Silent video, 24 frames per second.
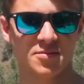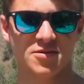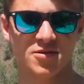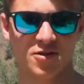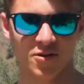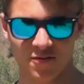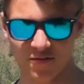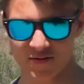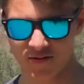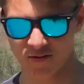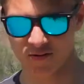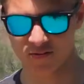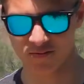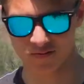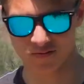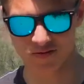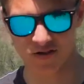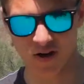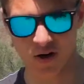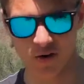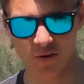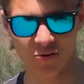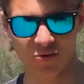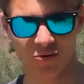So if you
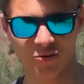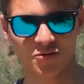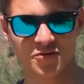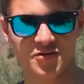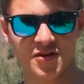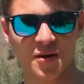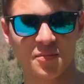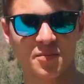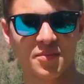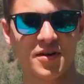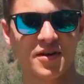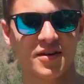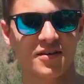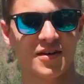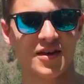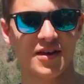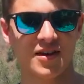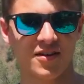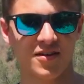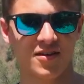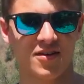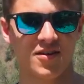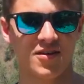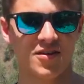go through something,
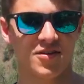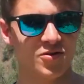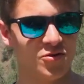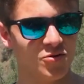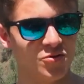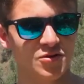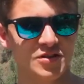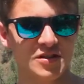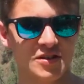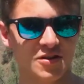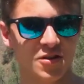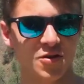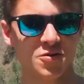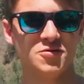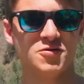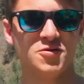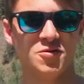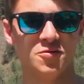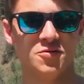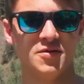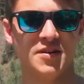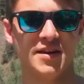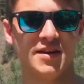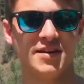like you see those
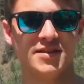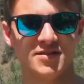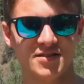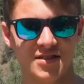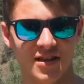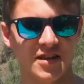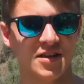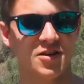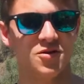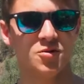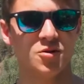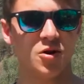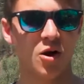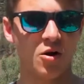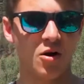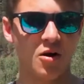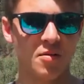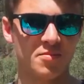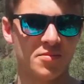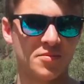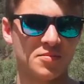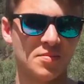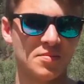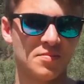two things, and then you go
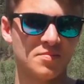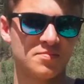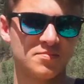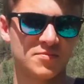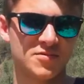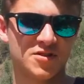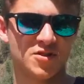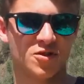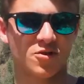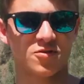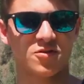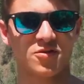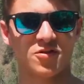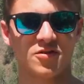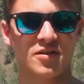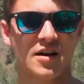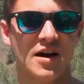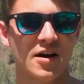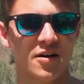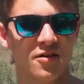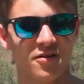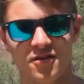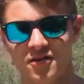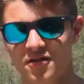up and circle
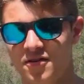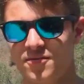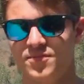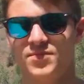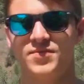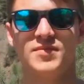around,